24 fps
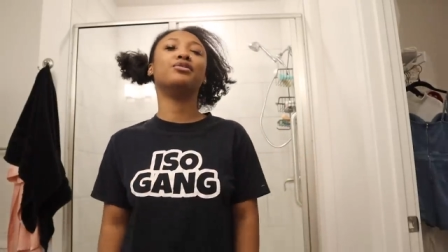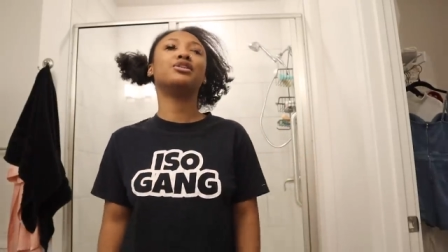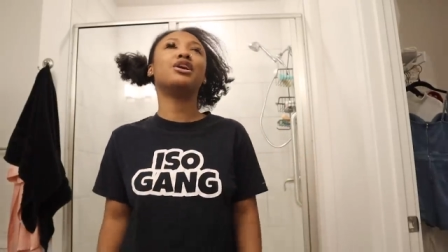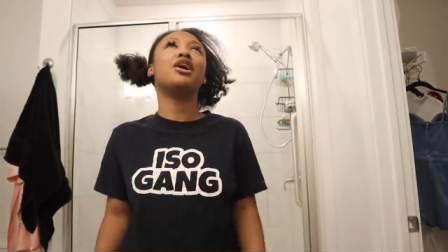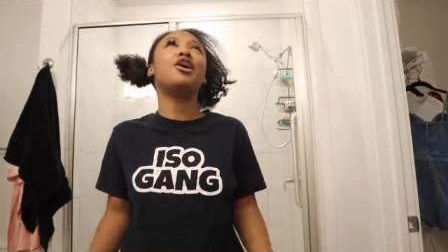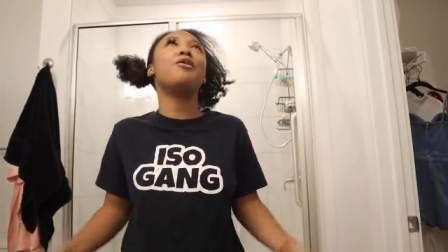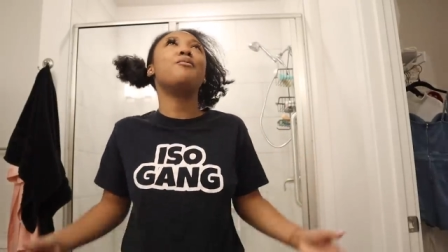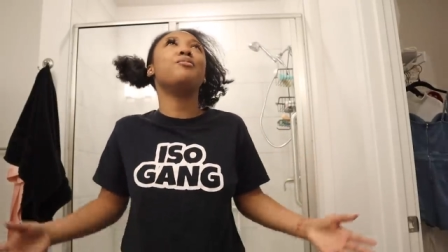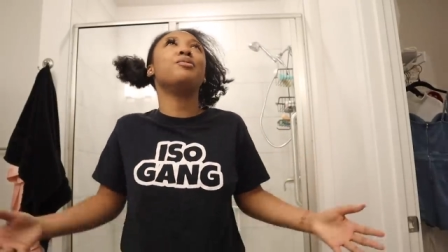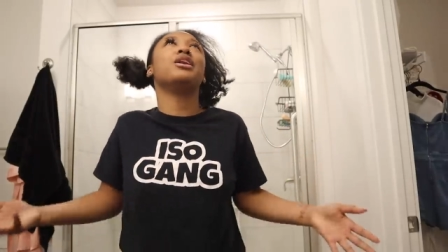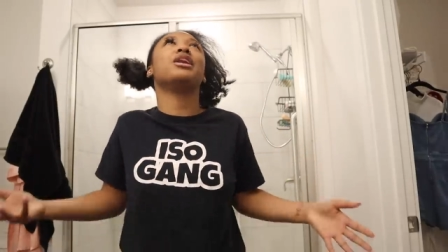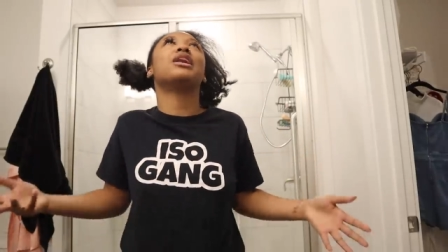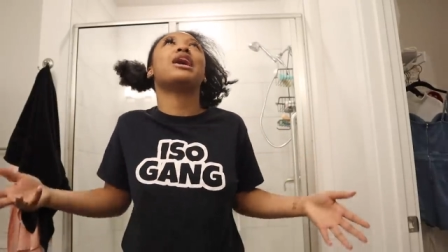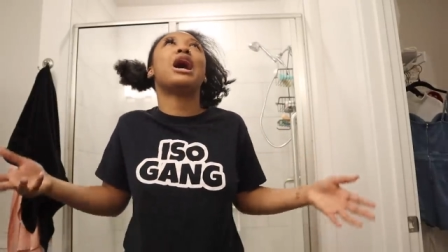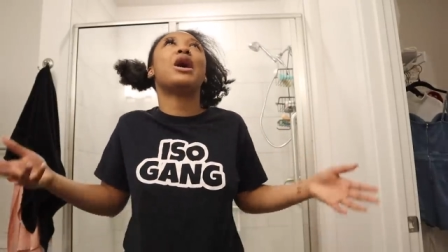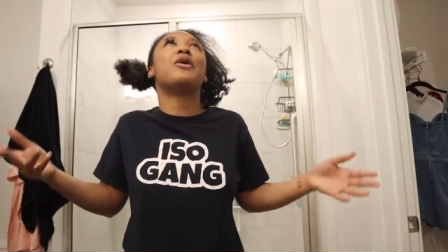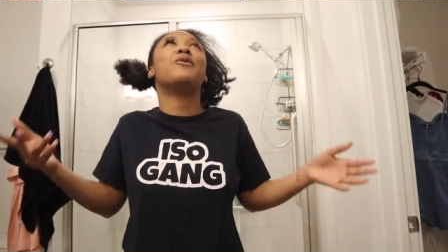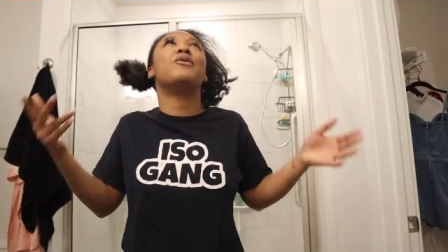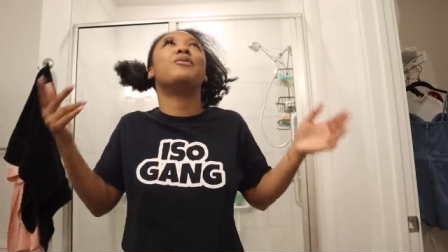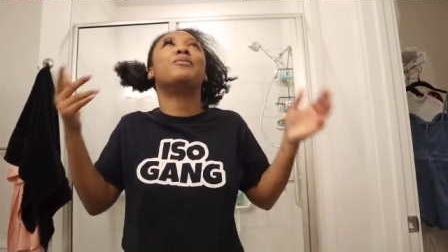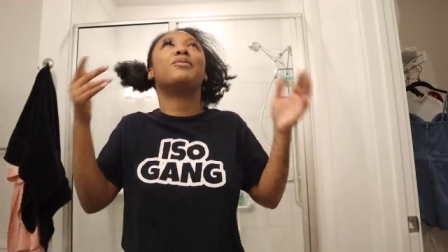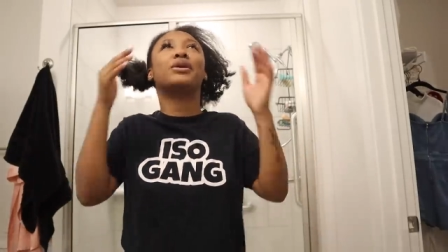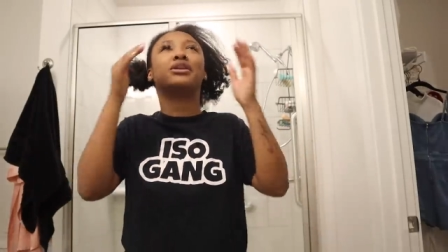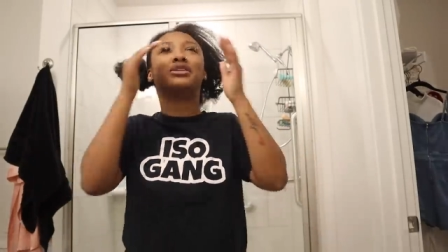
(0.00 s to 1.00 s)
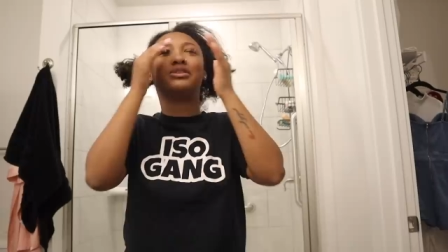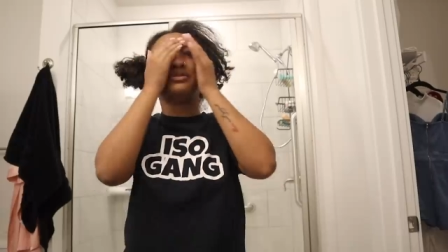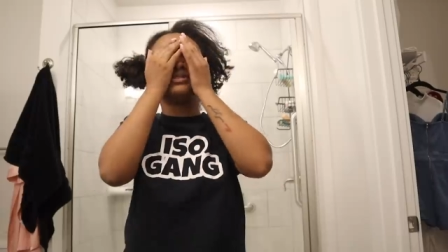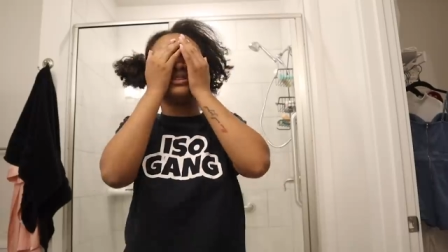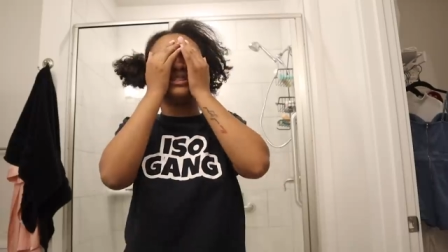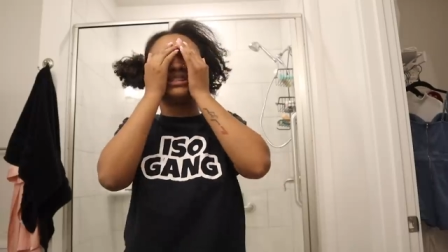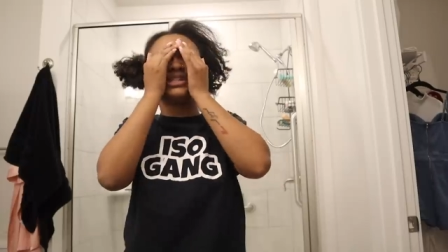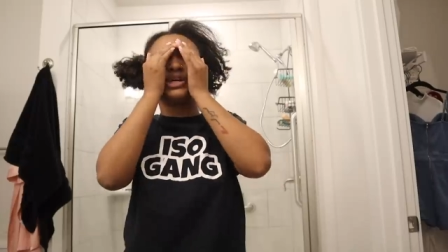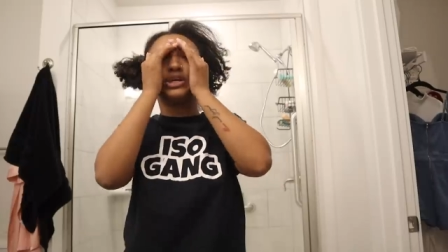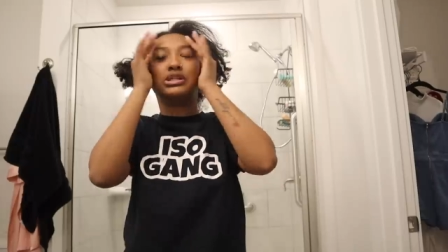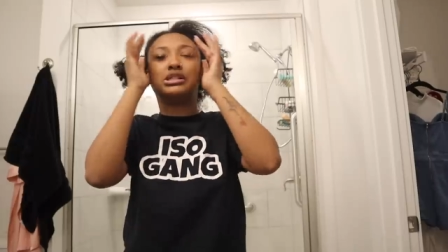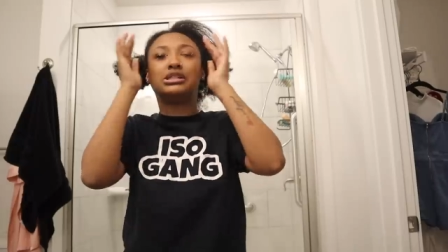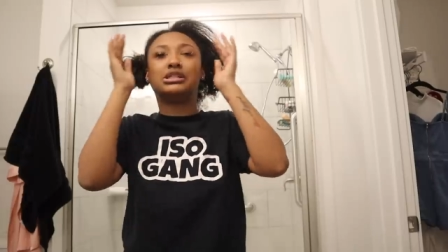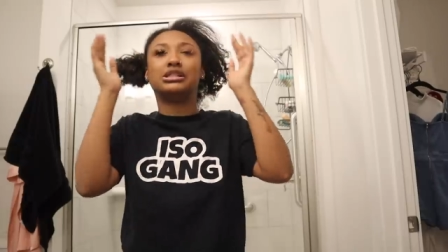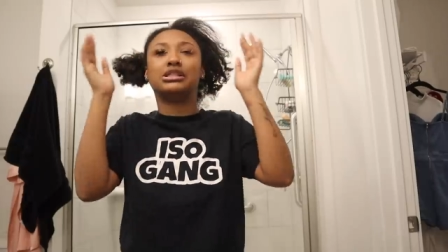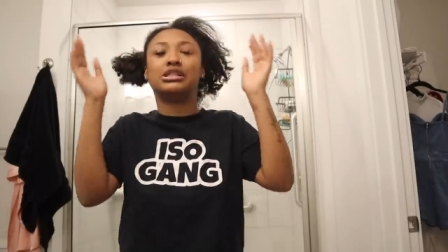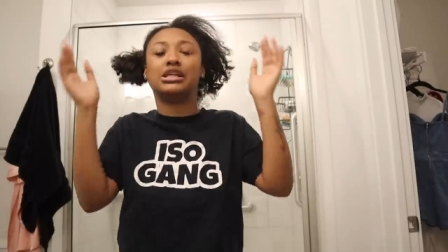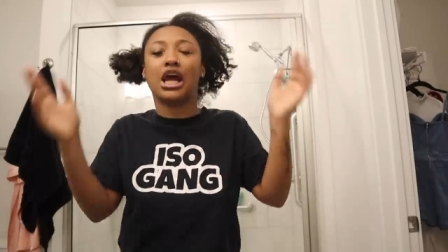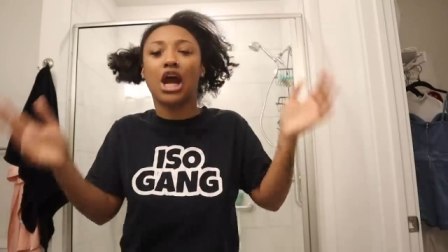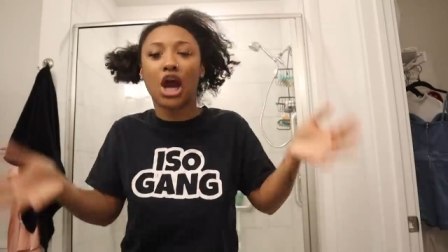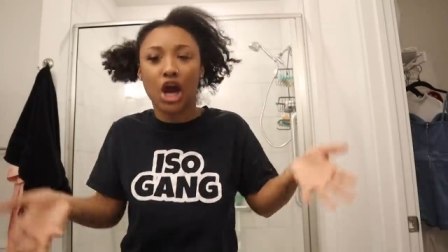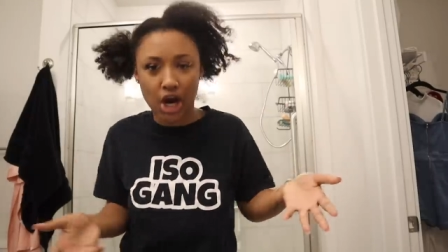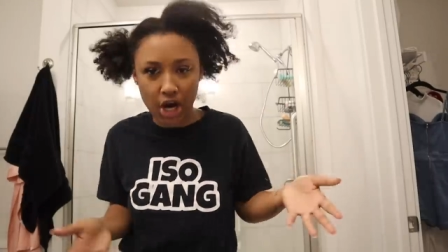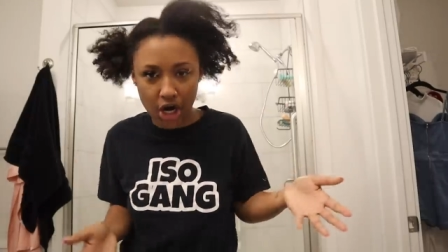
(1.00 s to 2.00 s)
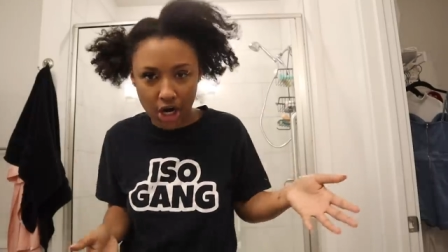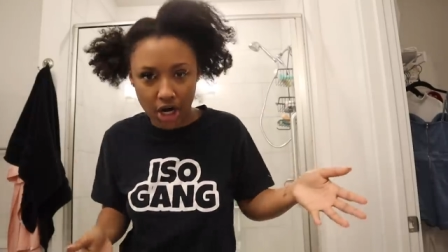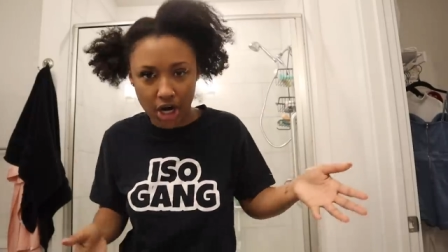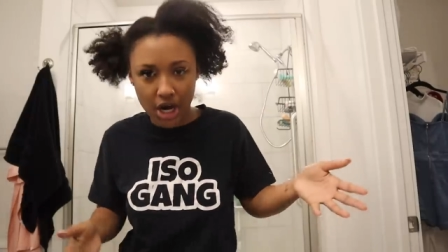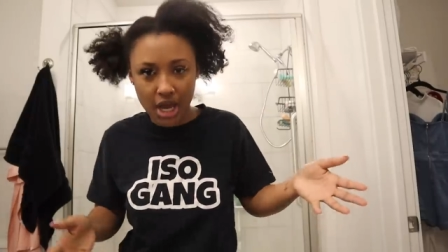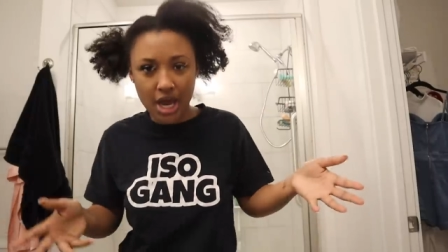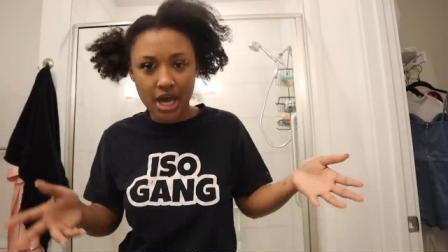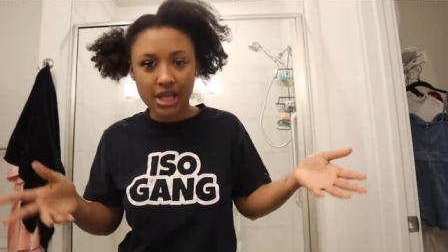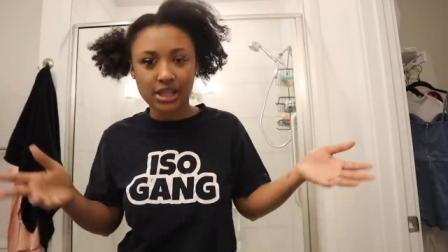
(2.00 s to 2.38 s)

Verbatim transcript: Don't be that one person who just goes share.